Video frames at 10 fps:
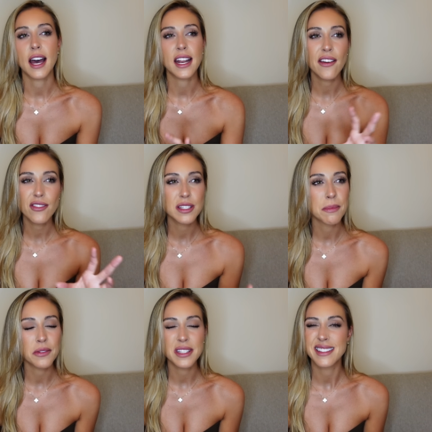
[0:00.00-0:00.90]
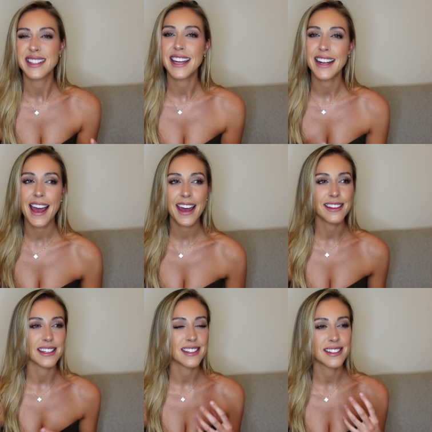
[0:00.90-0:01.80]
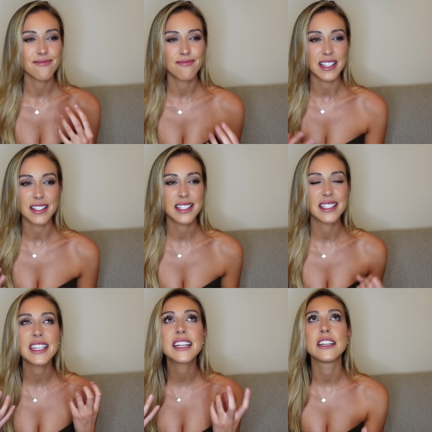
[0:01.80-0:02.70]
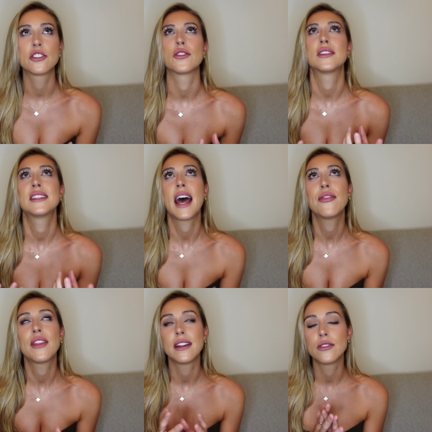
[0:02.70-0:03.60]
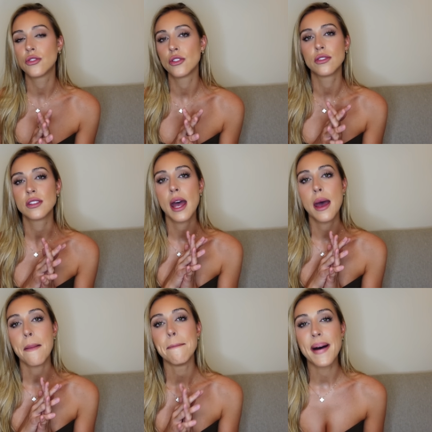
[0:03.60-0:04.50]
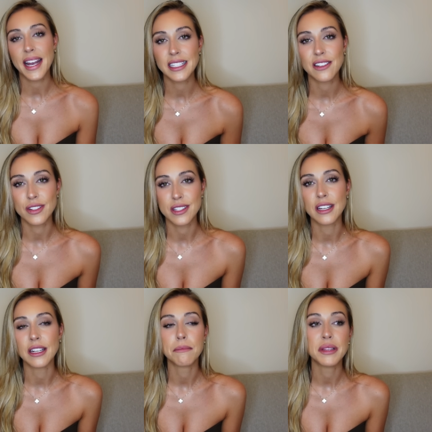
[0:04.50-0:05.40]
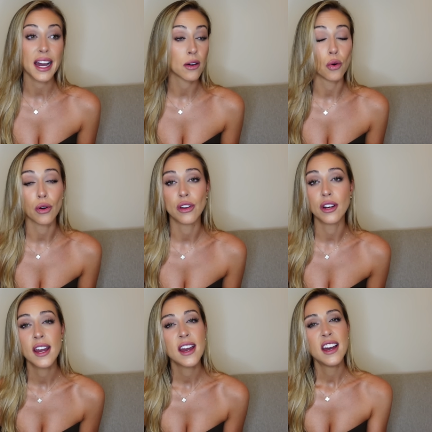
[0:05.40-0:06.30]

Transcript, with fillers: I never smell this DNA, this signature scent that is just magnificent. Black Orchid.